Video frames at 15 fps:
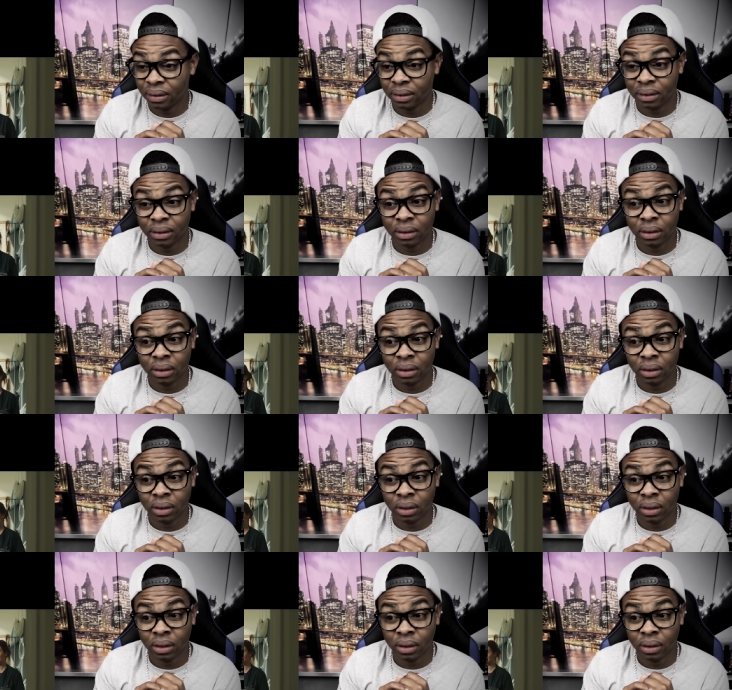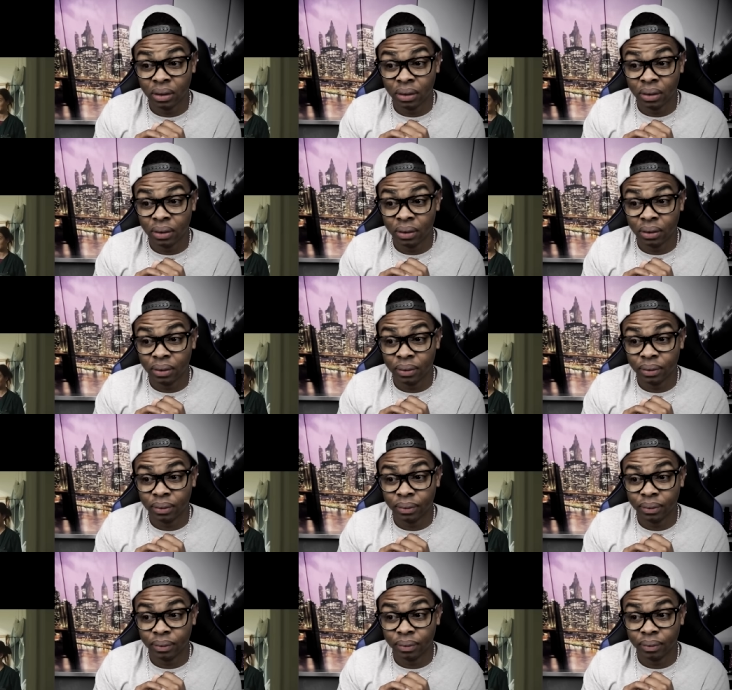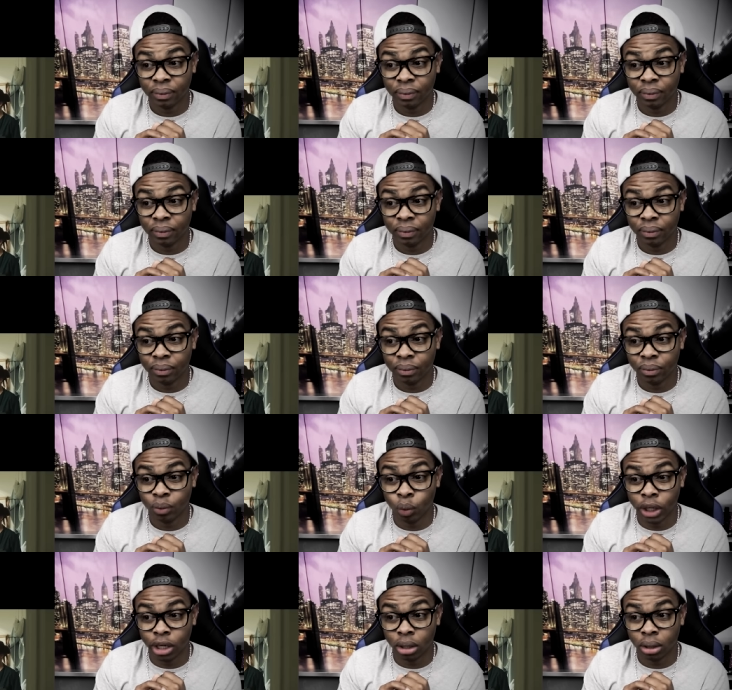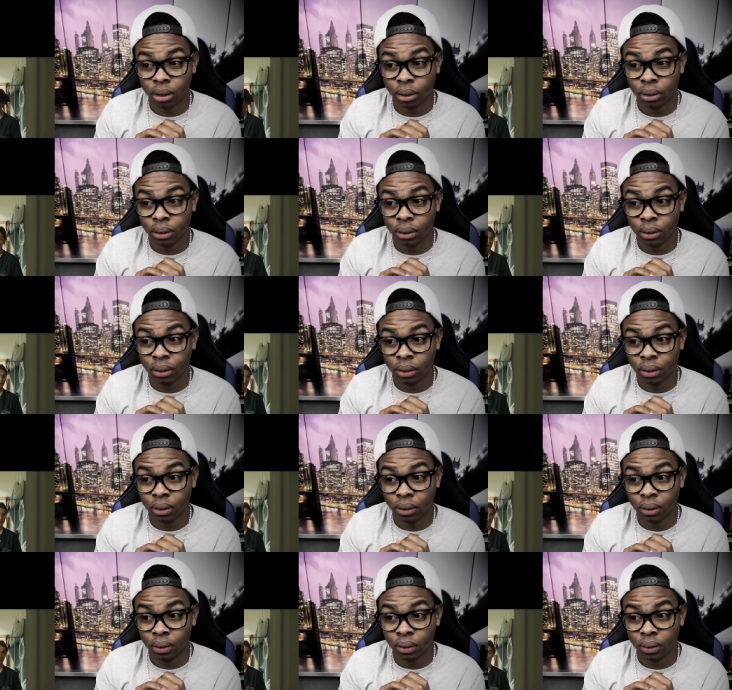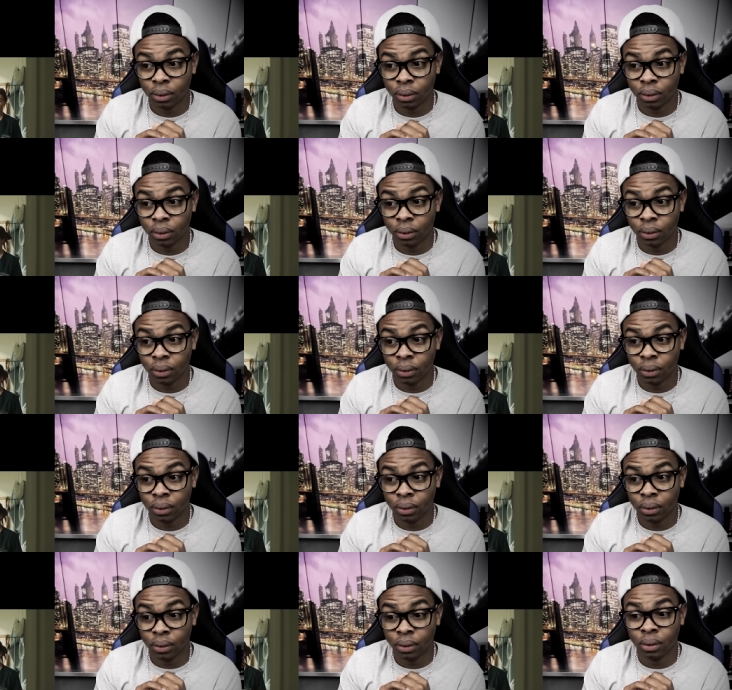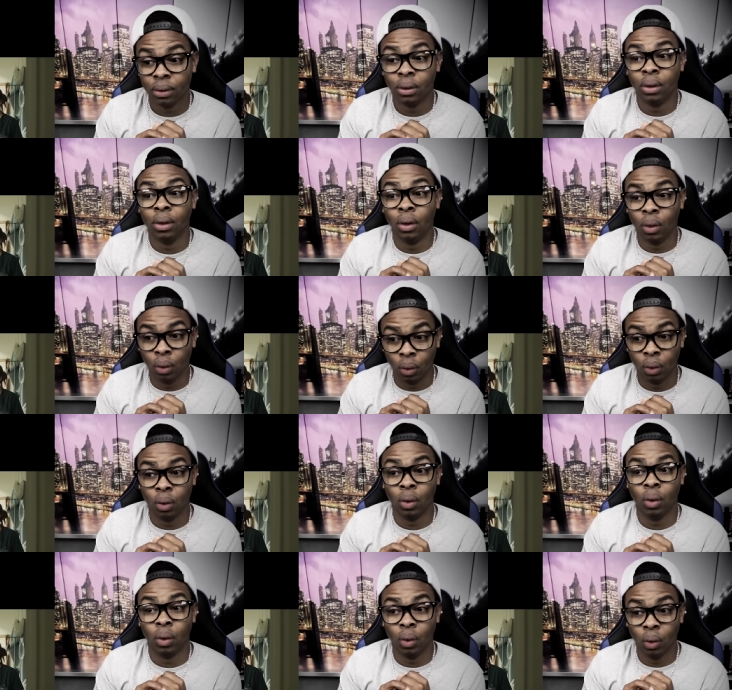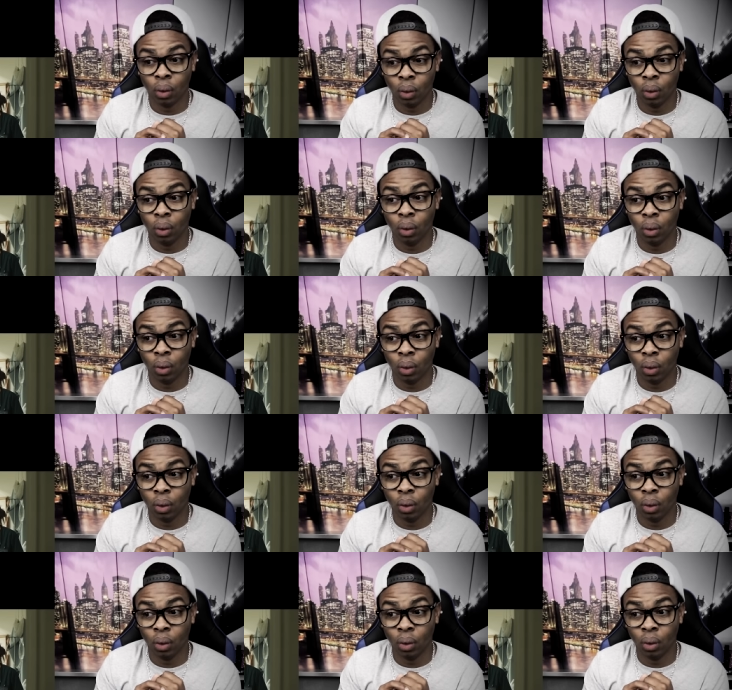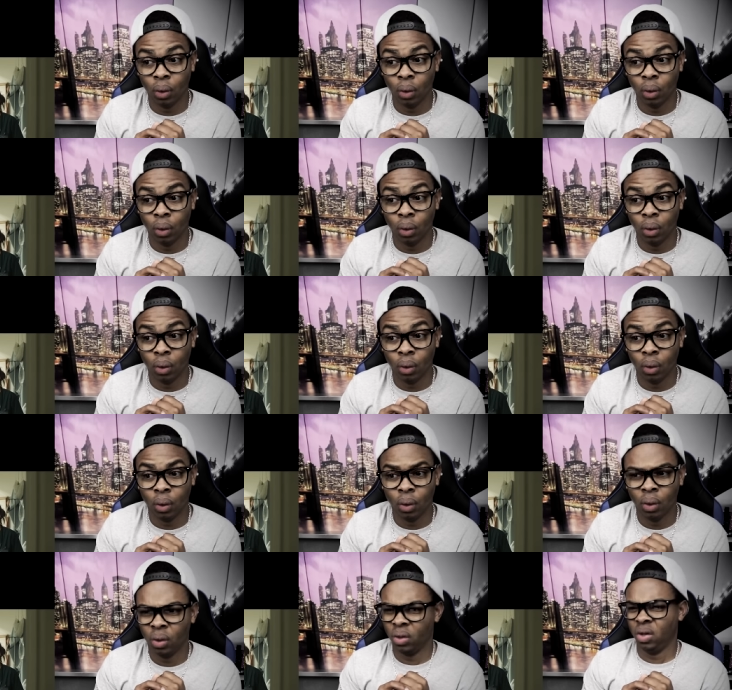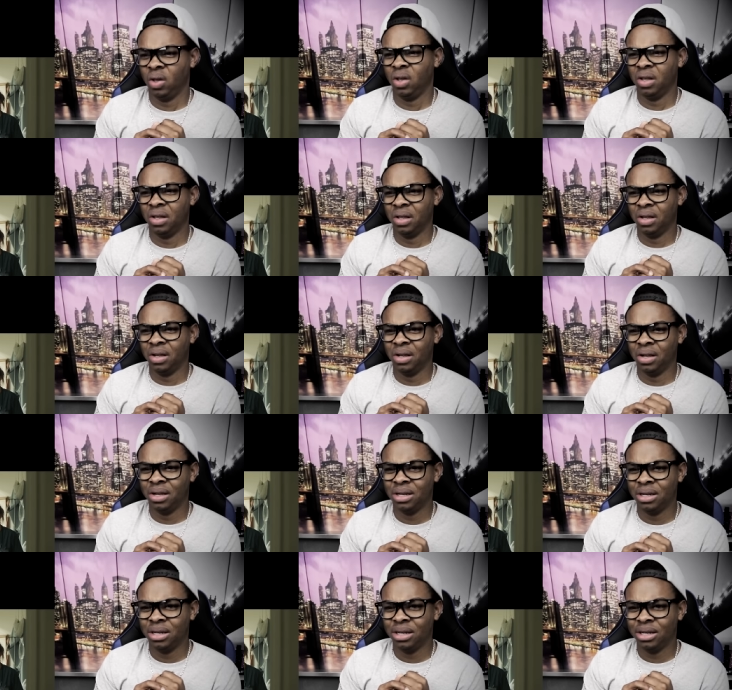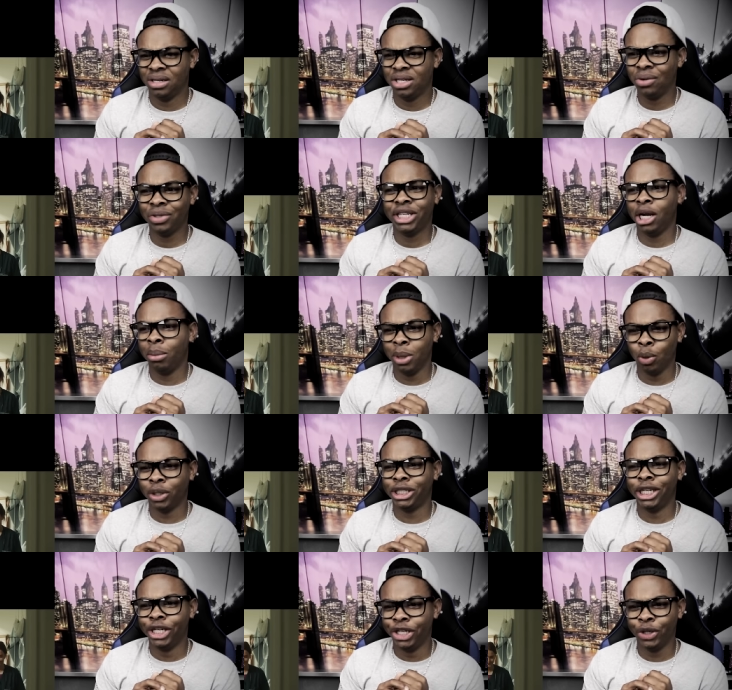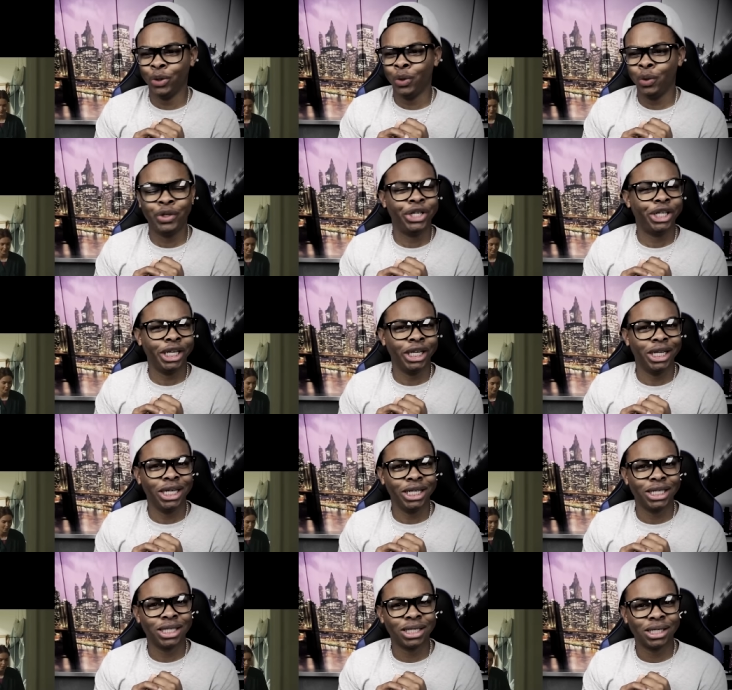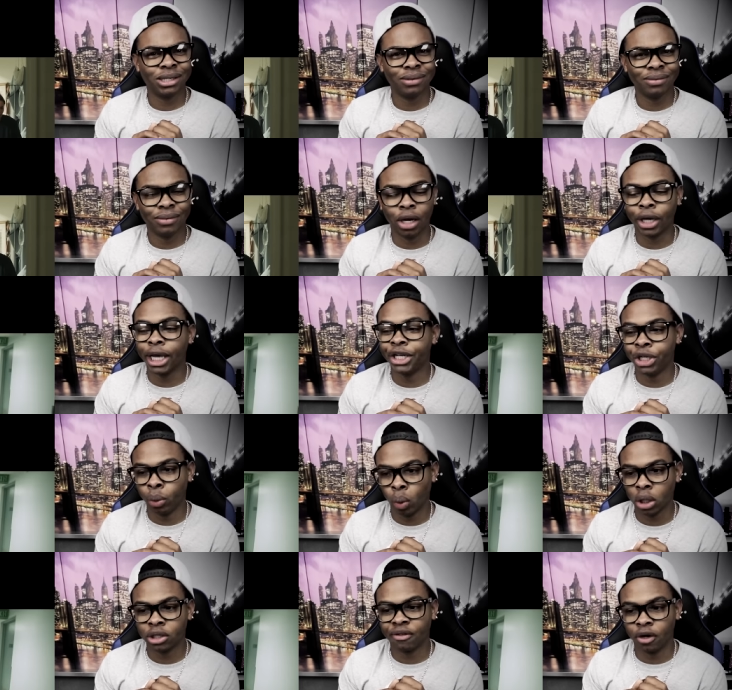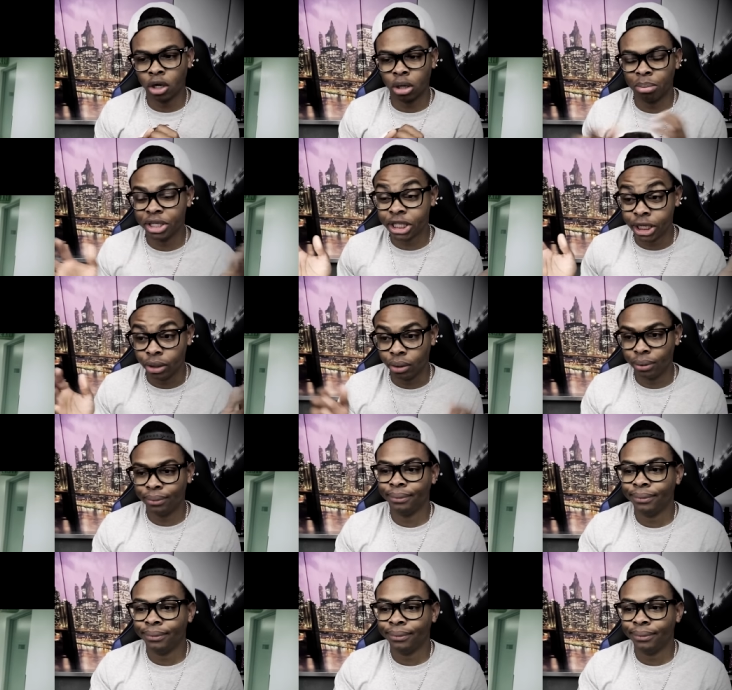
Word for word: I hate that place. Do you know where? Where? Basement corridor, take a right. Only a right. Understand? Don't tell me what to do. Jeez. Okay, she works for her, but still.